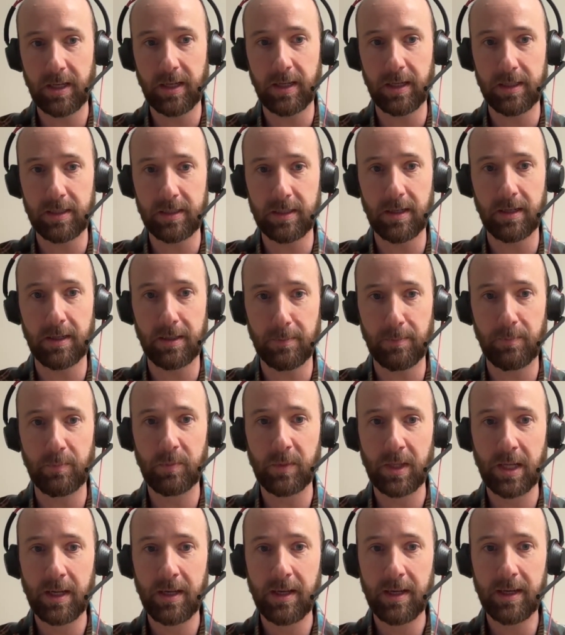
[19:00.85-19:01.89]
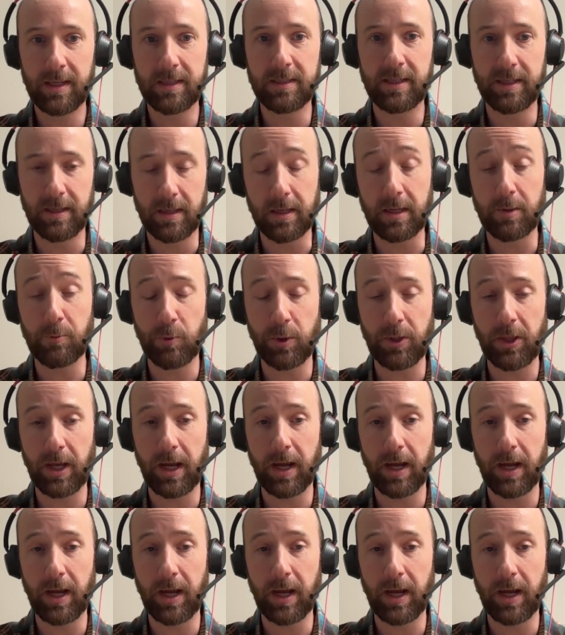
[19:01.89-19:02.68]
and dealing with